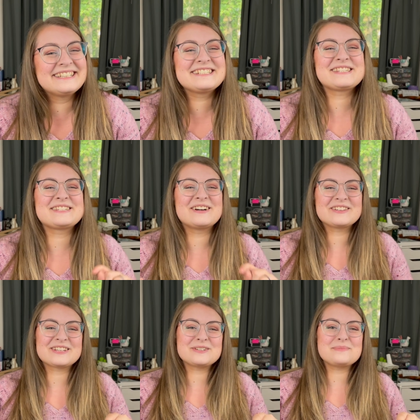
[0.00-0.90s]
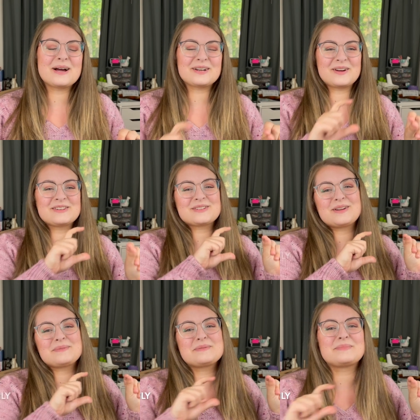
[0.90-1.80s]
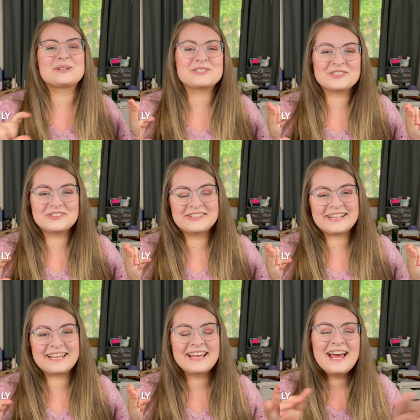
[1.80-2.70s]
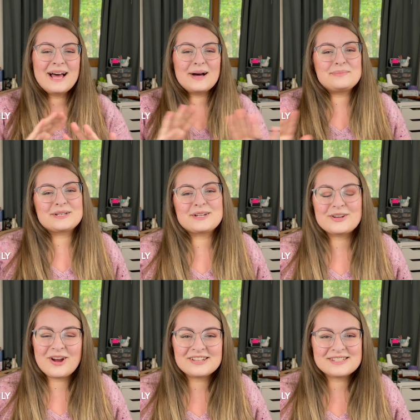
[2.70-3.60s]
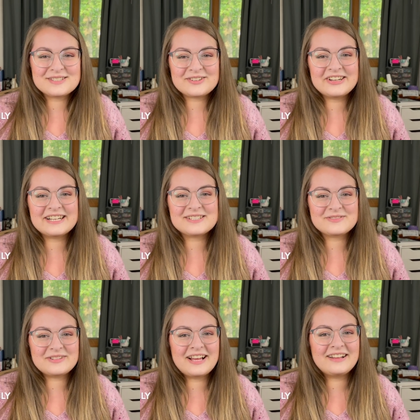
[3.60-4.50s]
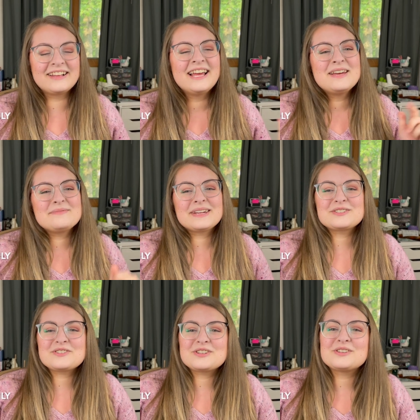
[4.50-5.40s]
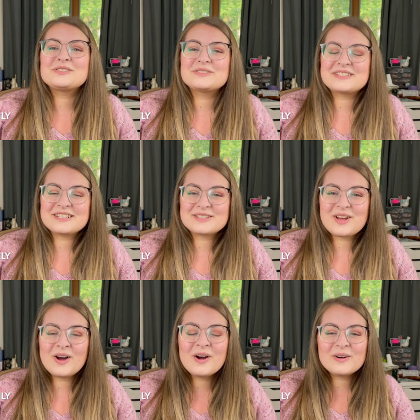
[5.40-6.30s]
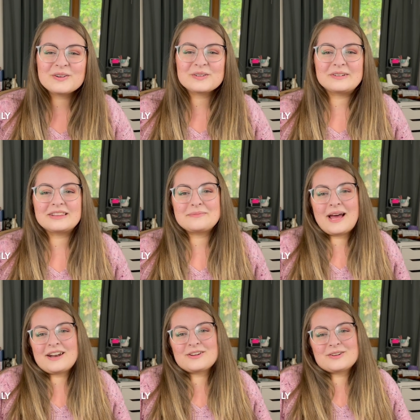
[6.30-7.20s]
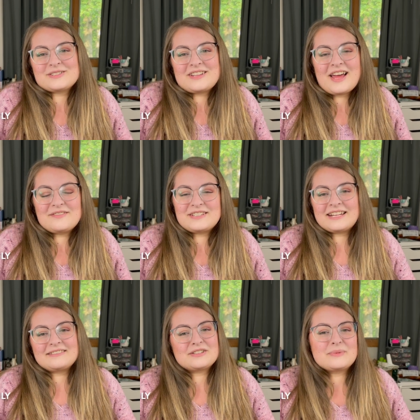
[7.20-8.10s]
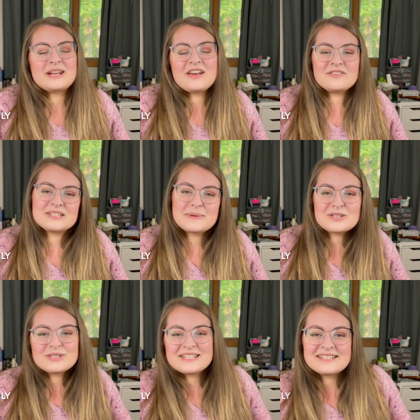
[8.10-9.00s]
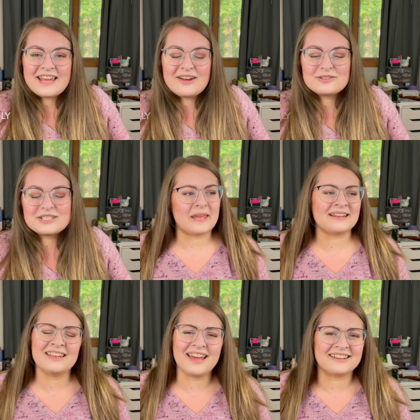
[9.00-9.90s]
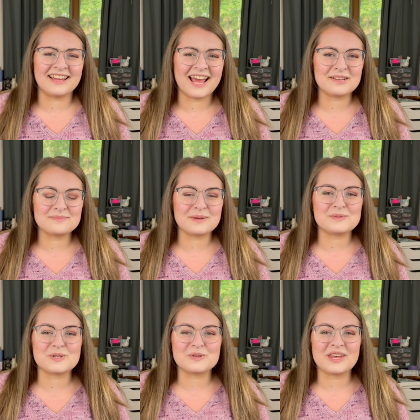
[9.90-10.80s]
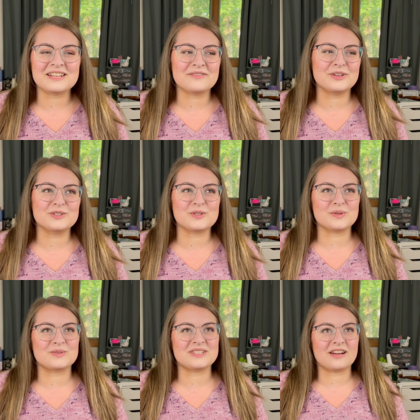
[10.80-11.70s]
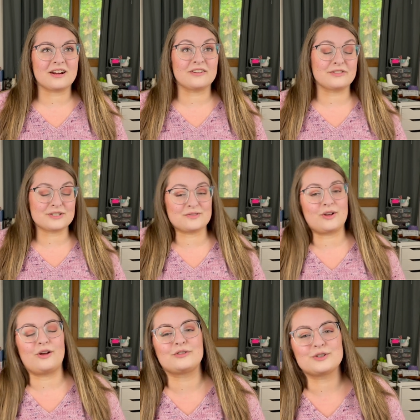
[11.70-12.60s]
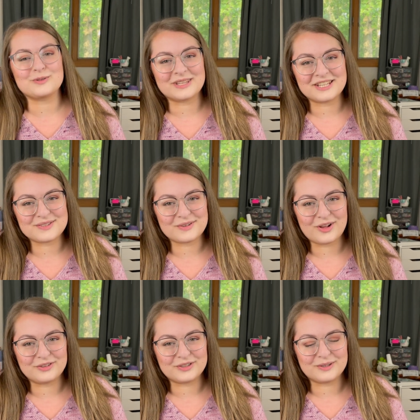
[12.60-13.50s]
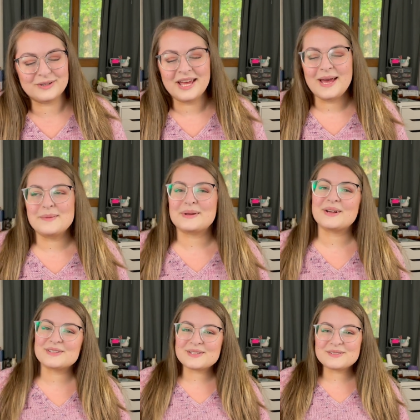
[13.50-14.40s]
so the coupon code is going to be Birch and Lily. I'll put it across the screen as well. Make sure you use this code when the pattern goes live to get a little bit of a special discount. And yeah, I'm, I'm so thankful to Sarah, first of all, for doing this for all of you, but also